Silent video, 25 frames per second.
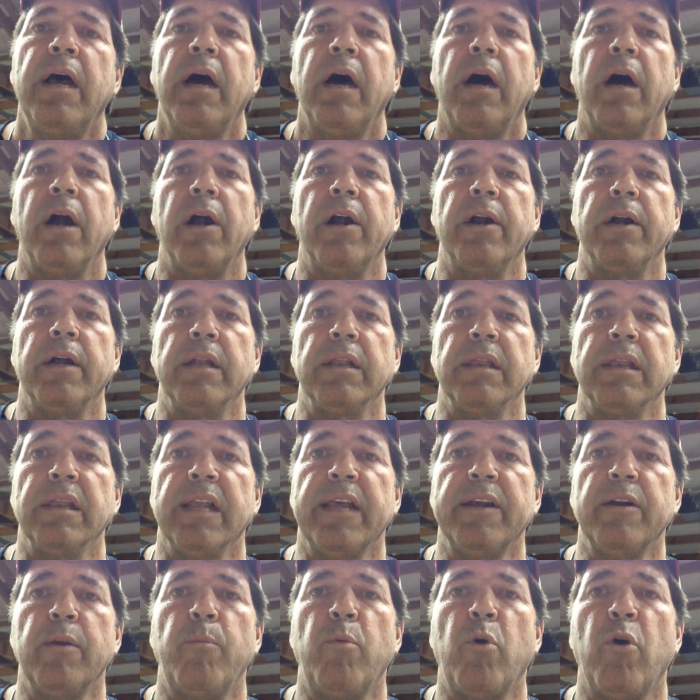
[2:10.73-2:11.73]
are a
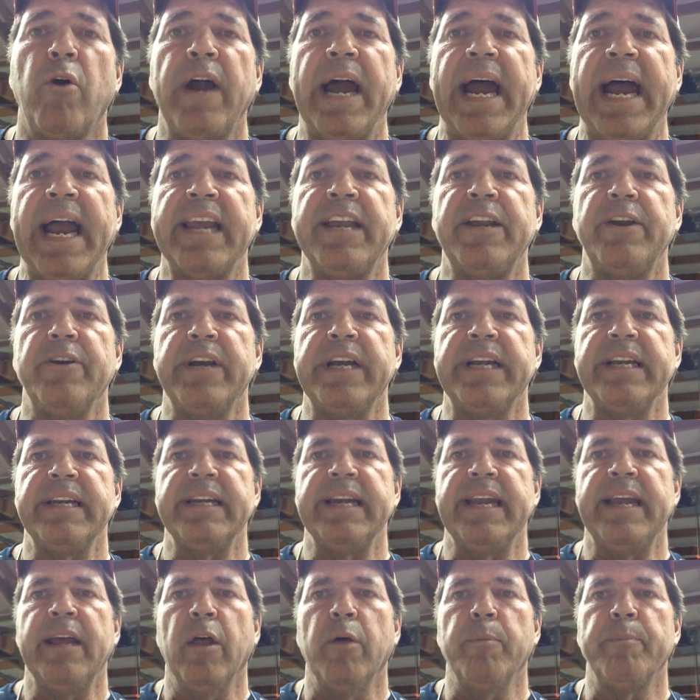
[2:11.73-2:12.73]
little more accurate
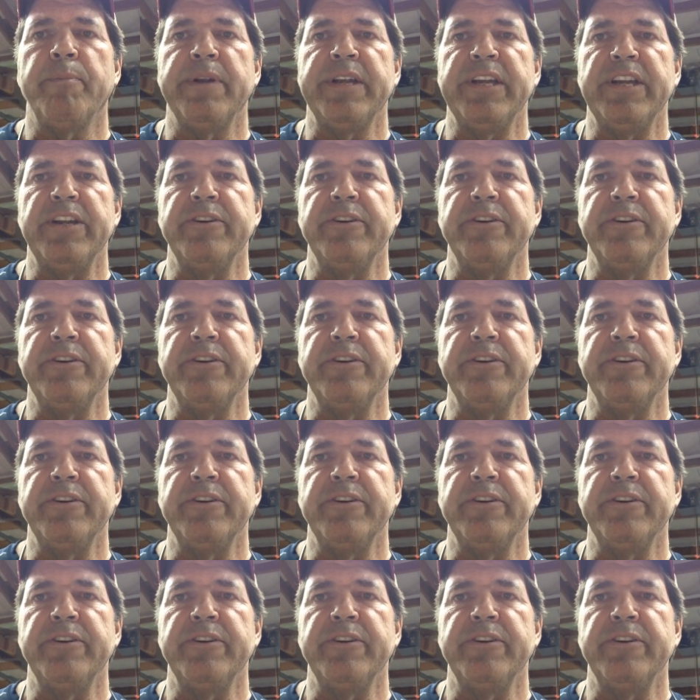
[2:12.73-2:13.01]
in helping